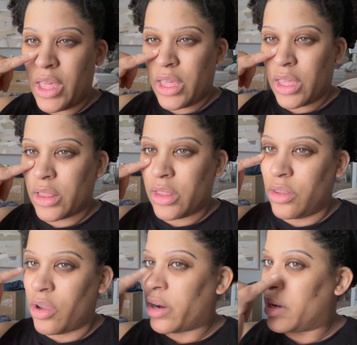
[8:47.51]
get the
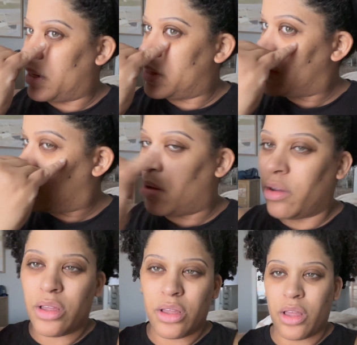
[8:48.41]
darkness,
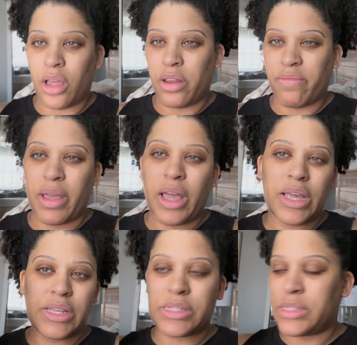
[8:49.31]
out of my
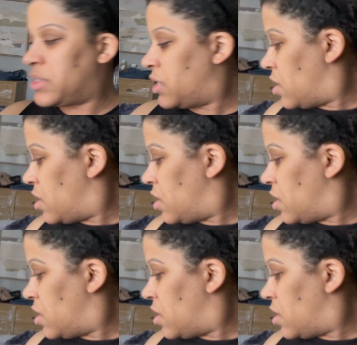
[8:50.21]
eyes, because